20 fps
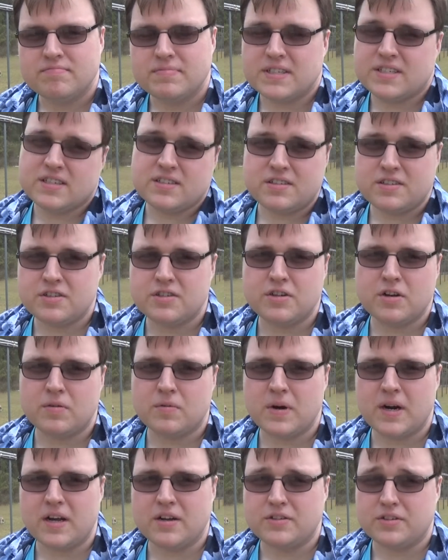But since there's no
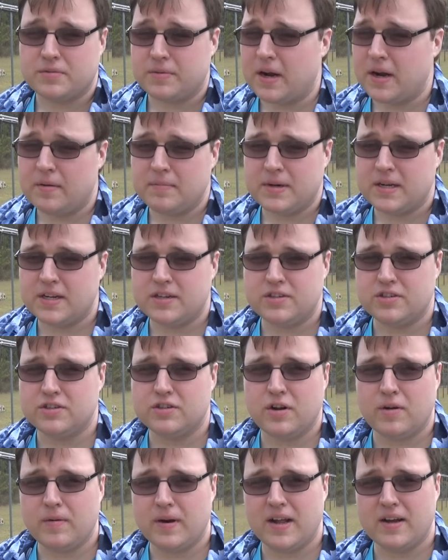one else around because
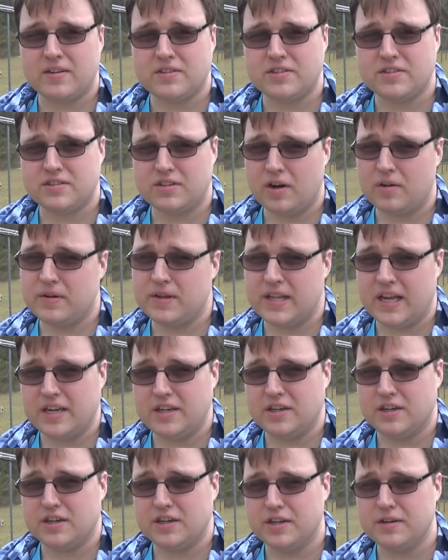there's no one else knowing
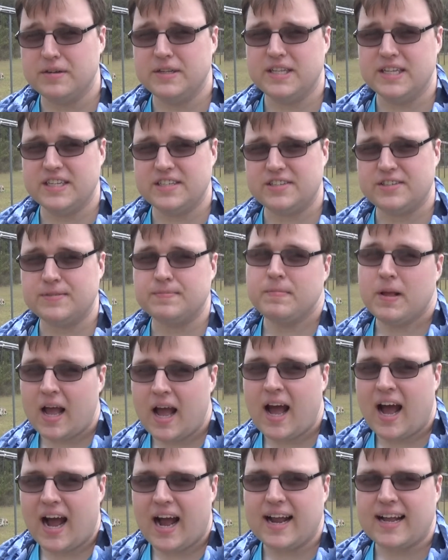that you're doing this,
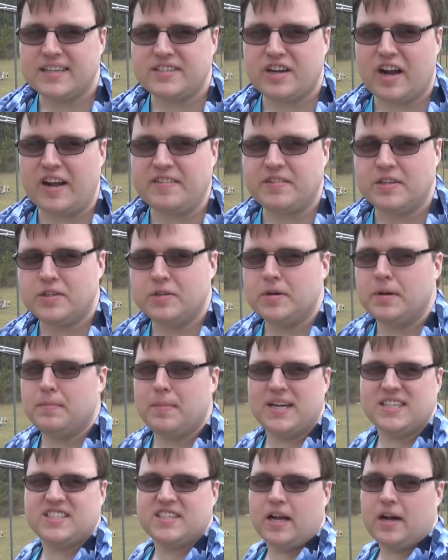I guess I'll have to do
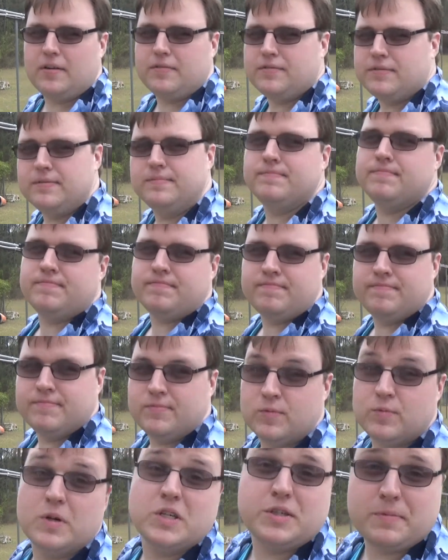it myself.
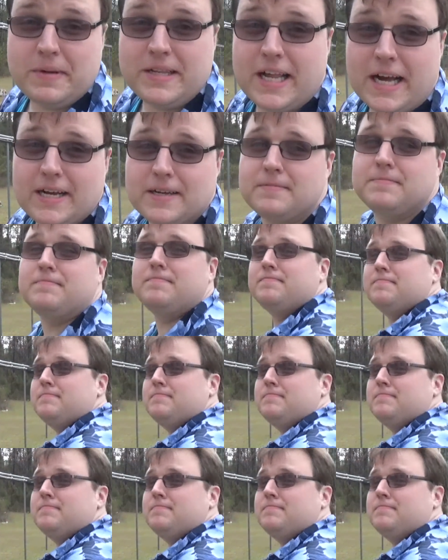Wish me luck.